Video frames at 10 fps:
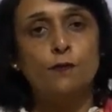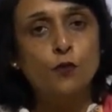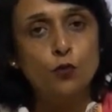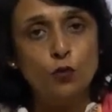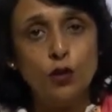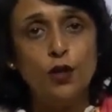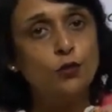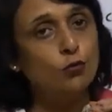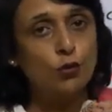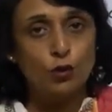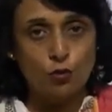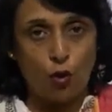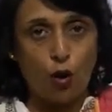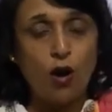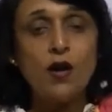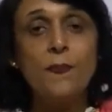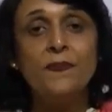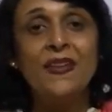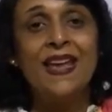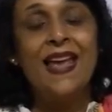food to the dog
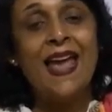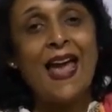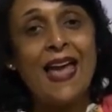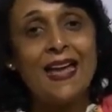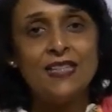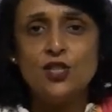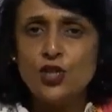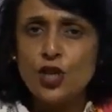and